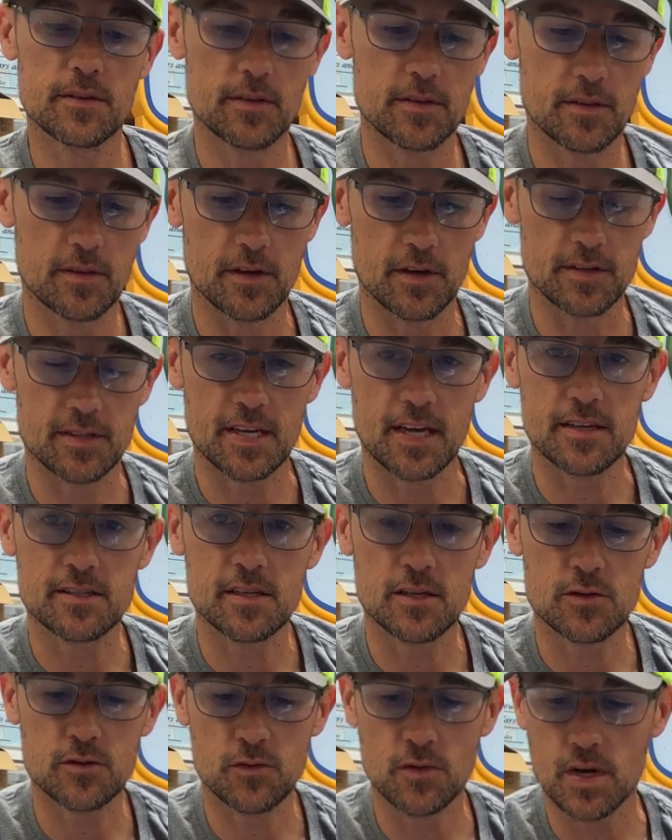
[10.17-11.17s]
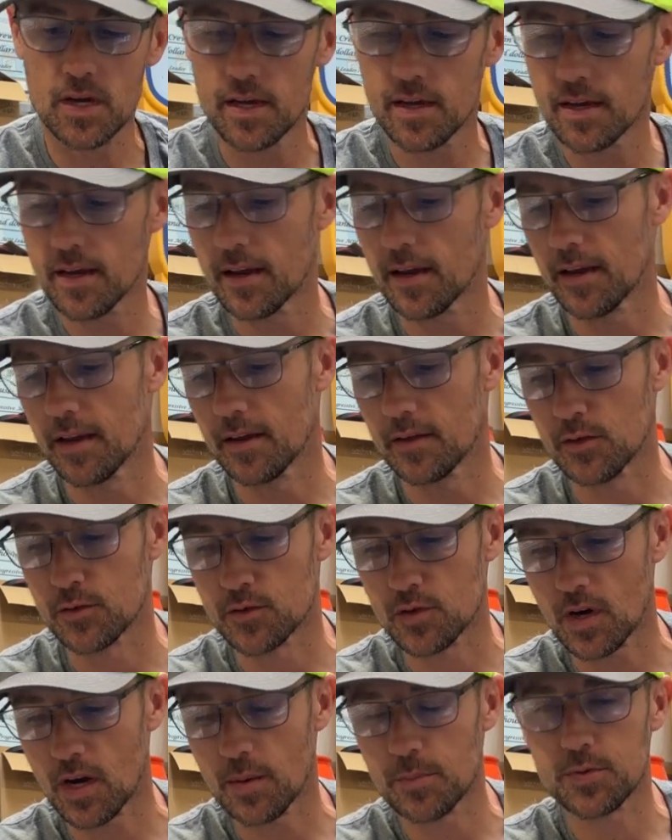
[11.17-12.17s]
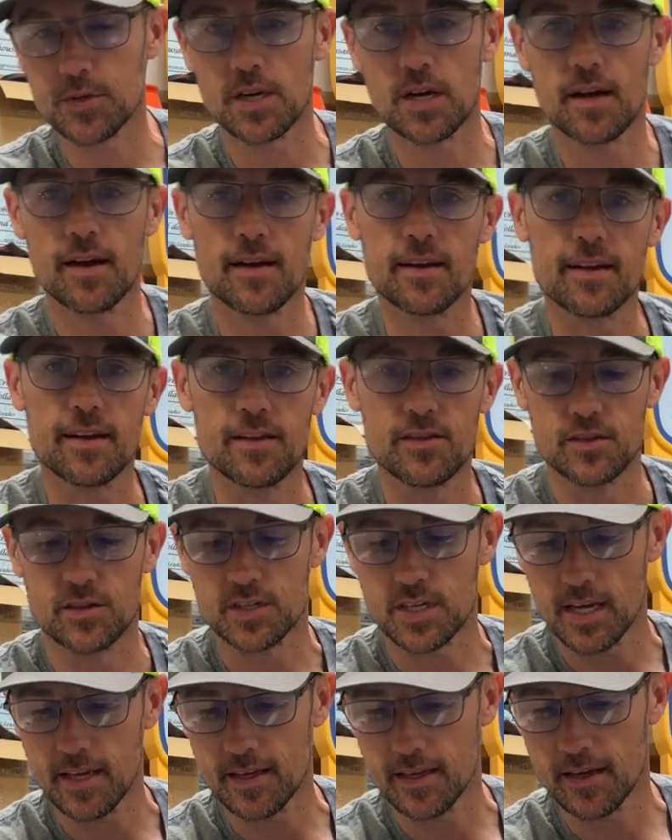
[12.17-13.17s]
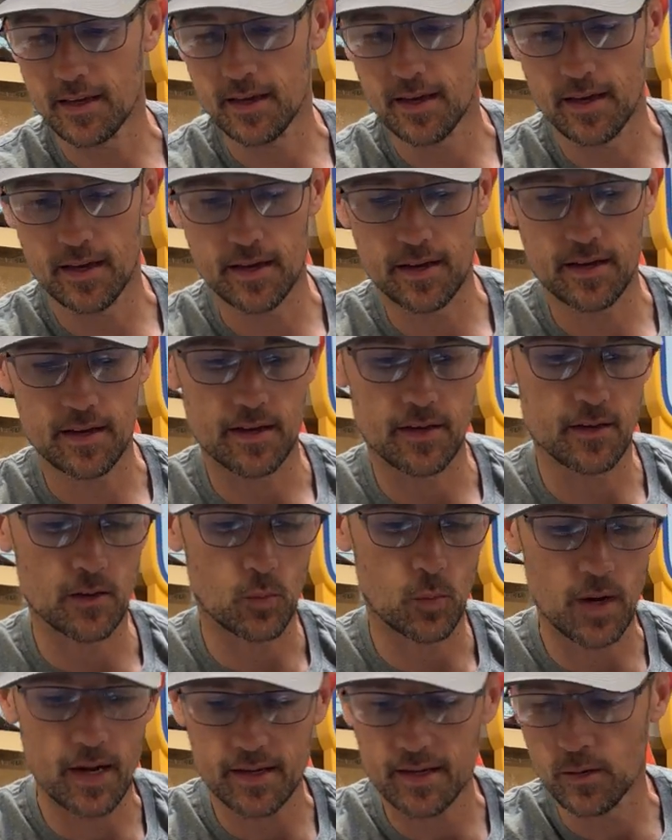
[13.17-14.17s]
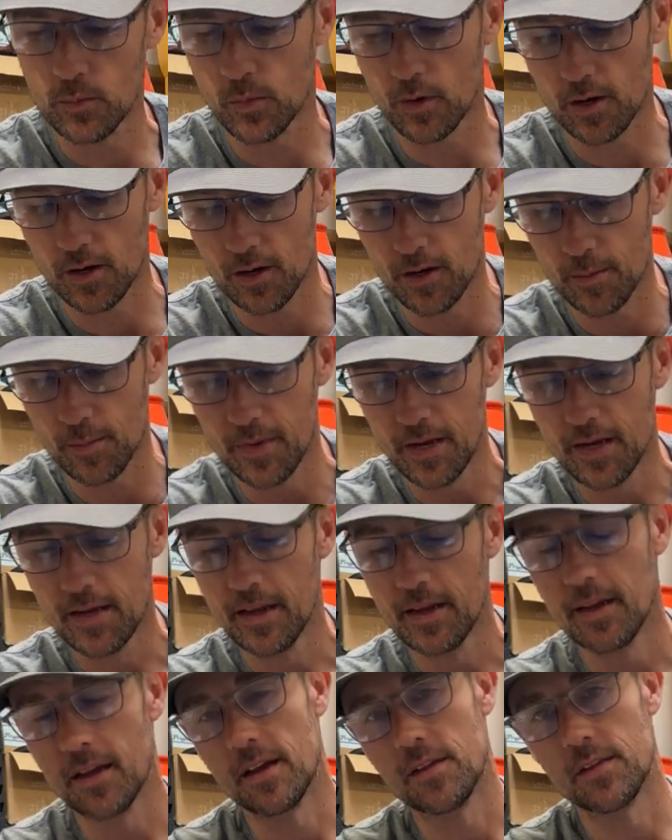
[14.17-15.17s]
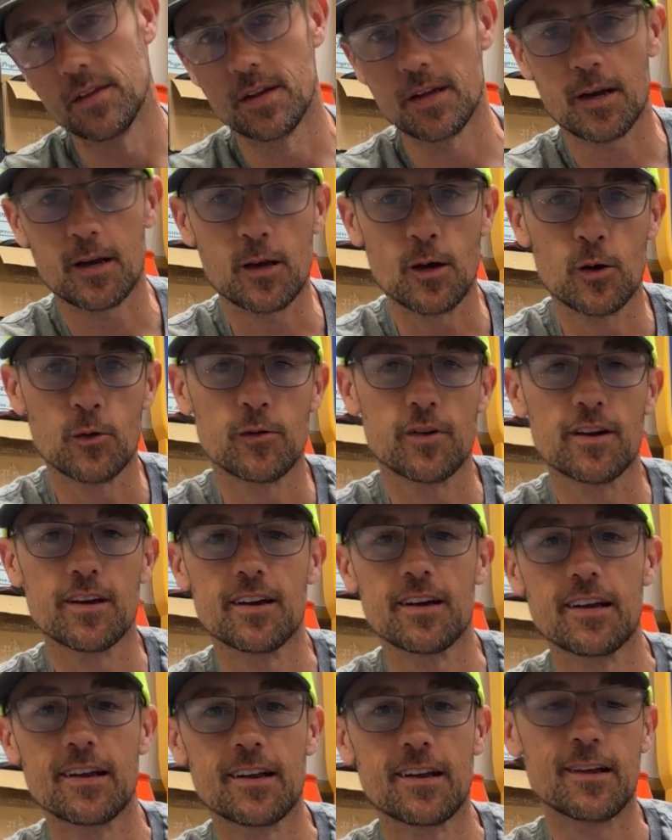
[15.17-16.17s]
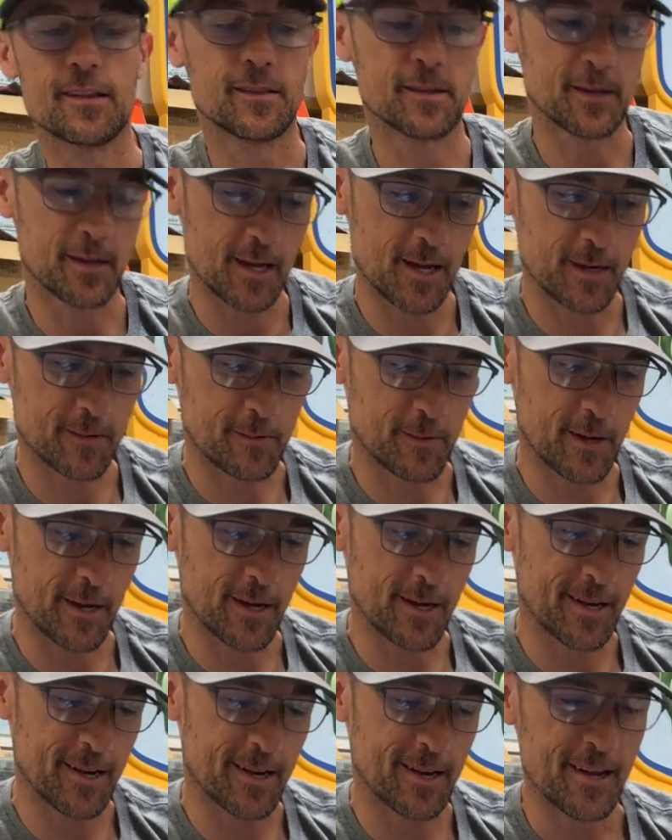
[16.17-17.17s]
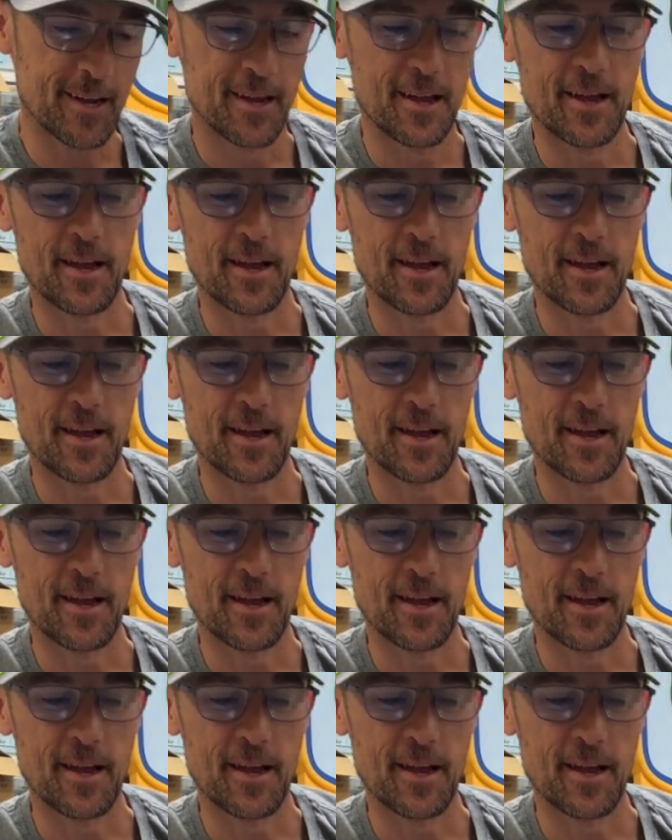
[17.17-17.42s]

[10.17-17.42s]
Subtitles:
the Texas rig and the drop shot and the shaky head and the wacky worm and the Necco rig and the Ned rig.